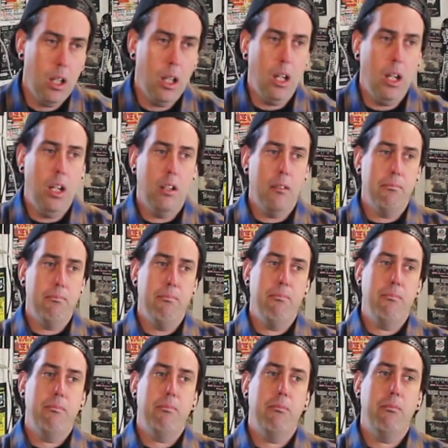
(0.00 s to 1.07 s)

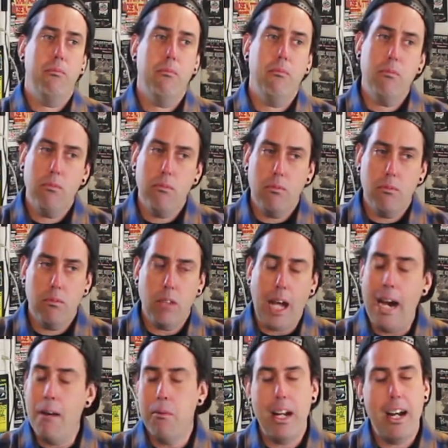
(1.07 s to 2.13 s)

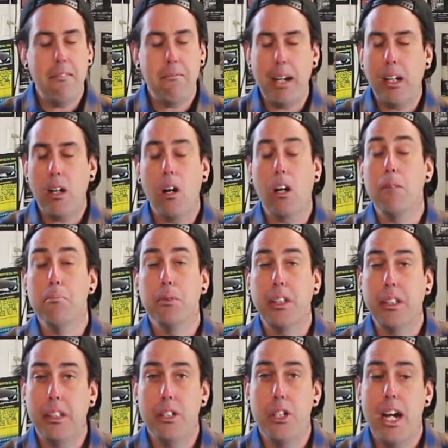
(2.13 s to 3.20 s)
I would have my car
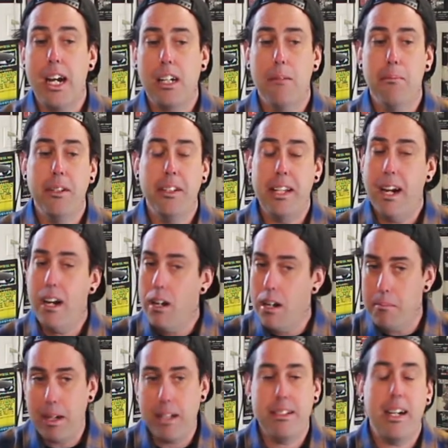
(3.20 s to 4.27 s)
completely jacked up in the air
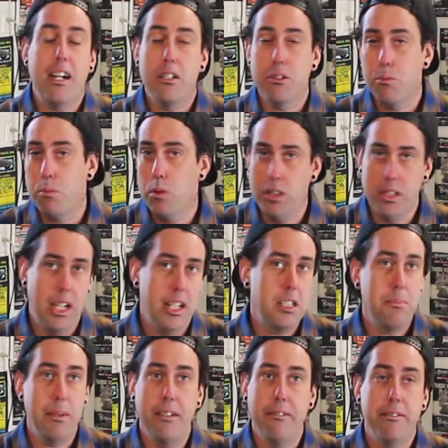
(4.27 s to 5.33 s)
and my tires would not
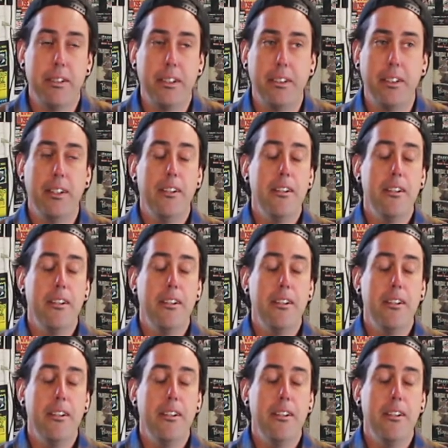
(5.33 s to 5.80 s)
spin freely.